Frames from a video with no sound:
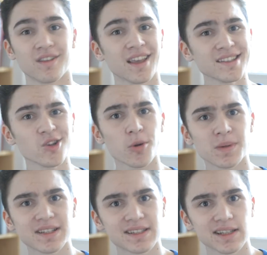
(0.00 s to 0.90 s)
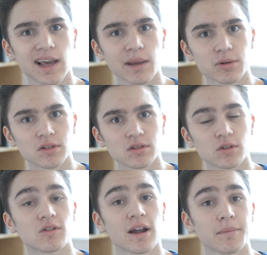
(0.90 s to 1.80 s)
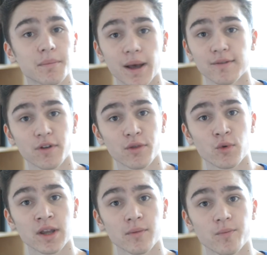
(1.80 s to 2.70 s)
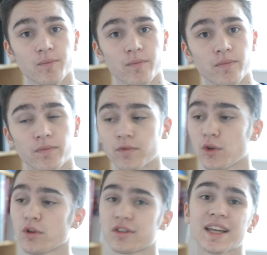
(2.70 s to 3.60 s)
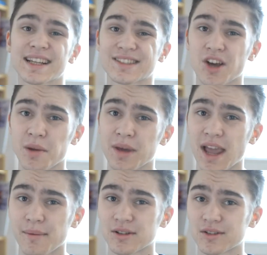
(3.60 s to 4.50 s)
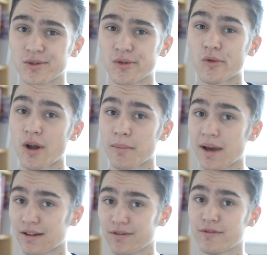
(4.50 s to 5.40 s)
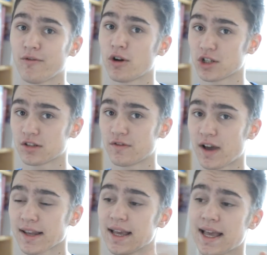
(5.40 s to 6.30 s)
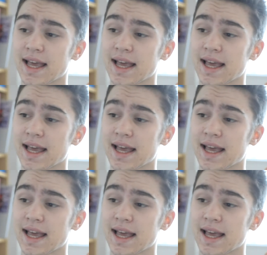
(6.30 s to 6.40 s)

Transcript: Is your PC able to run Battlefield 3? Do you think it's gonna be able to run Battlefield 4 just fine?